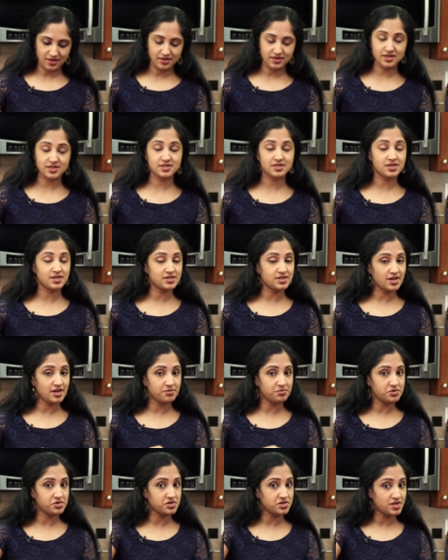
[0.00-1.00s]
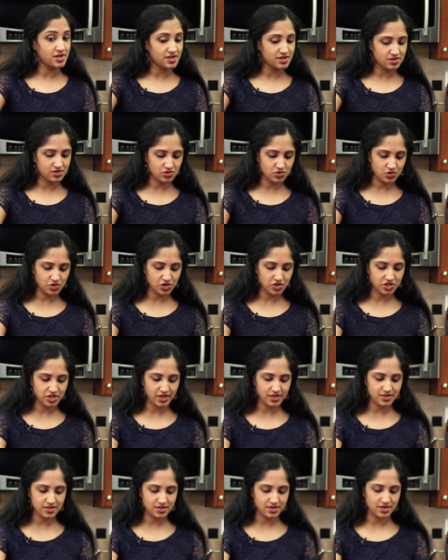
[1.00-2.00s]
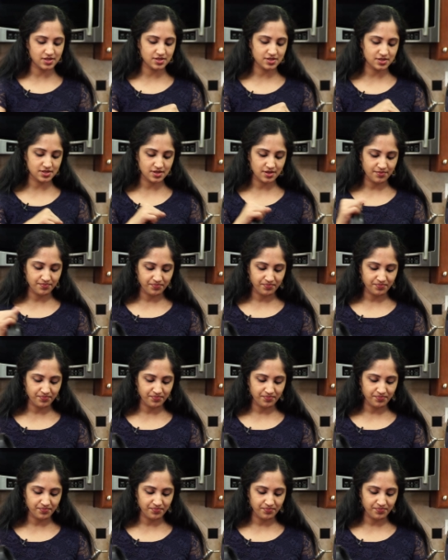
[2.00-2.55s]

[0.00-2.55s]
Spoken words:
This is the time to do your taste test